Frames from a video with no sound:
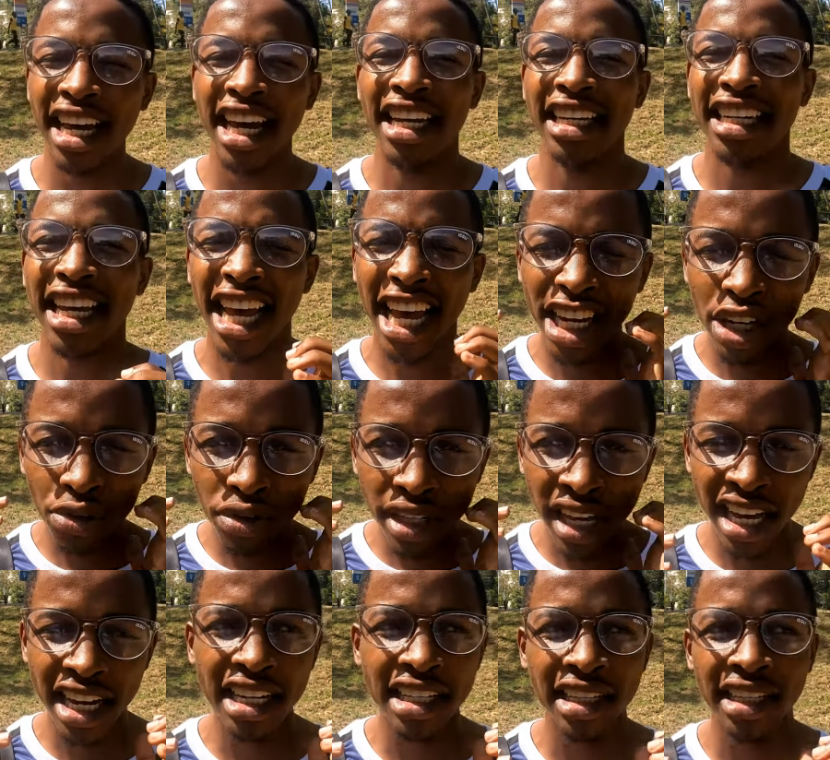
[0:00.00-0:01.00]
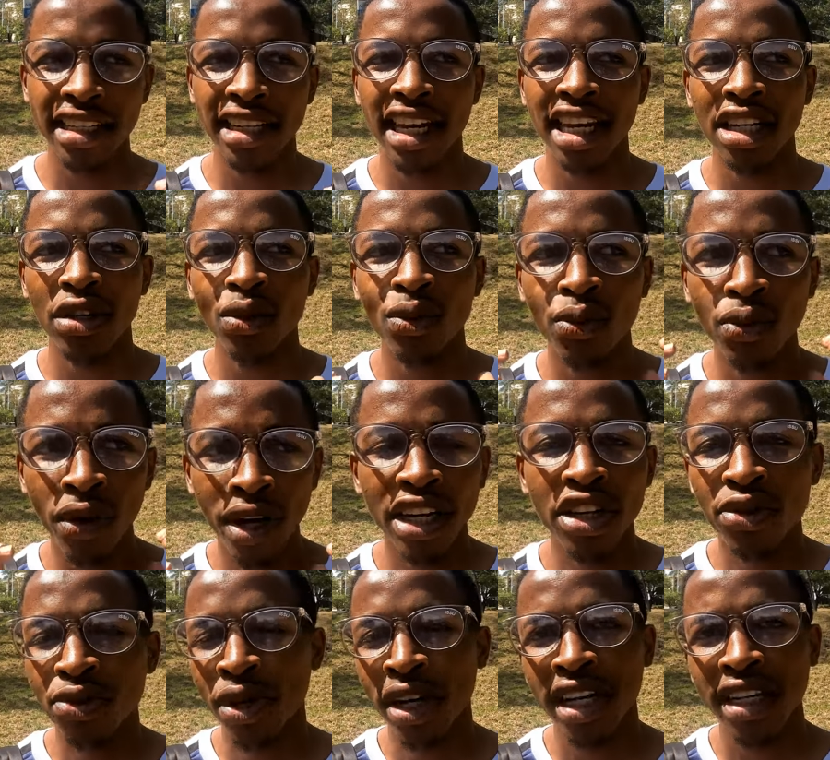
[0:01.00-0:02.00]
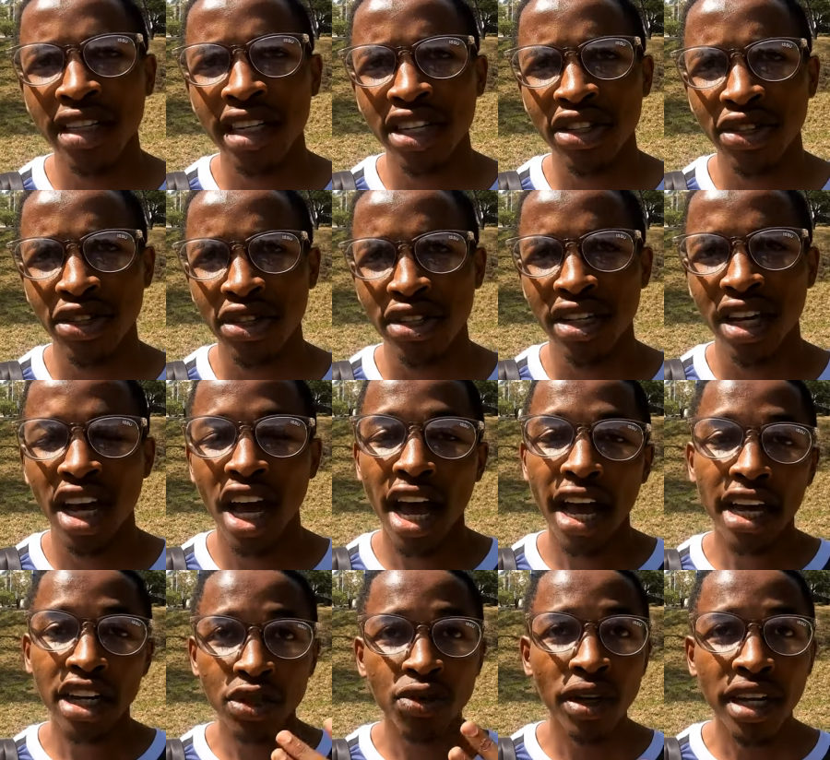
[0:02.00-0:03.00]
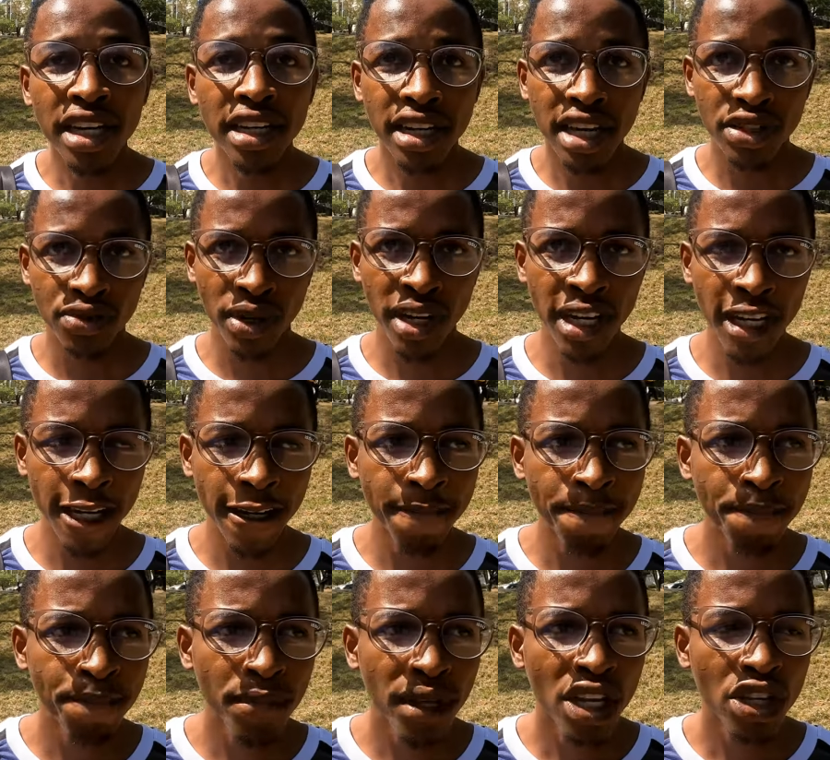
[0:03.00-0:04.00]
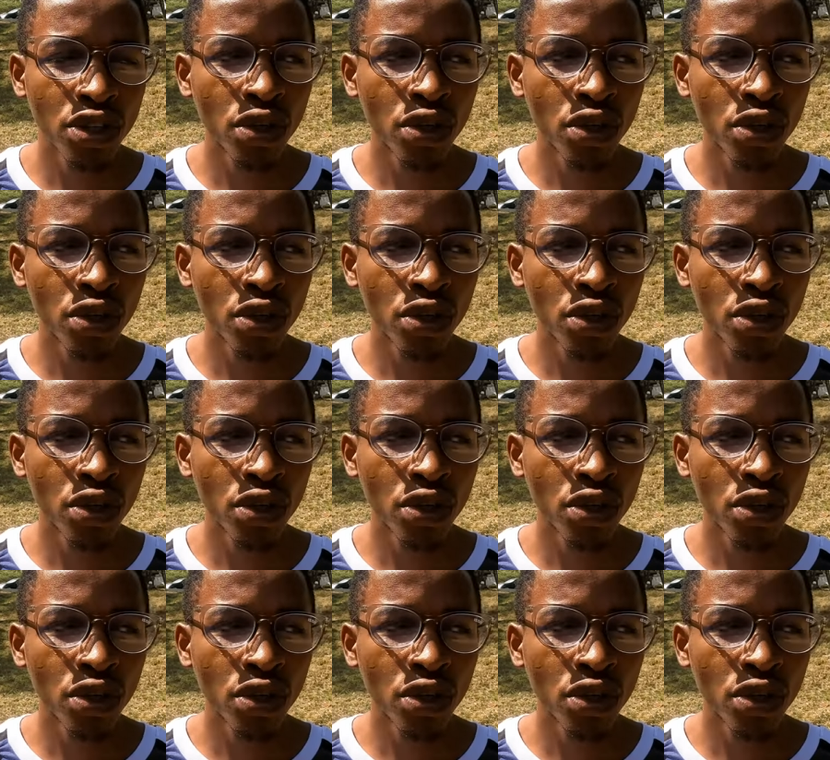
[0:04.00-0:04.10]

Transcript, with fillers: and educated and well trained teachers. Okay. Trainers, right? Yeah.